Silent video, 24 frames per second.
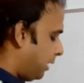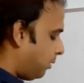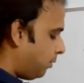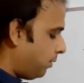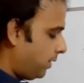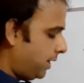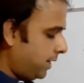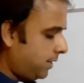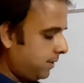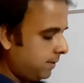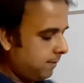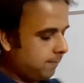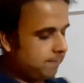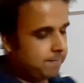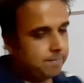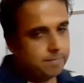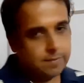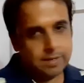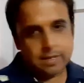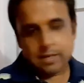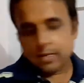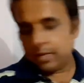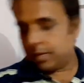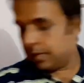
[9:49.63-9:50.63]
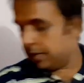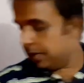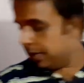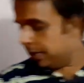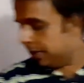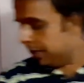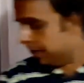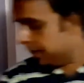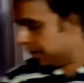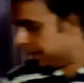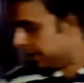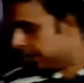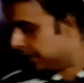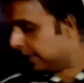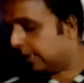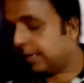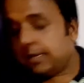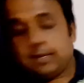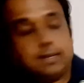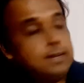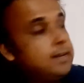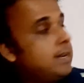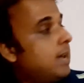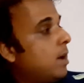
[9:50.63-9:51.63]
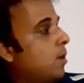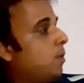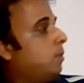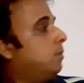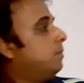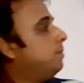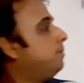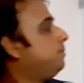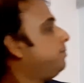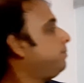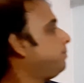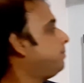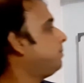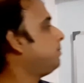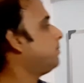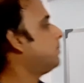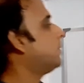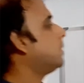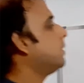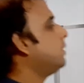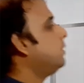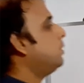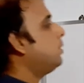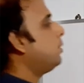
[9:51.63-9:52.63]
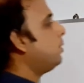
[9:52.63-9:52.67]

right? Now, so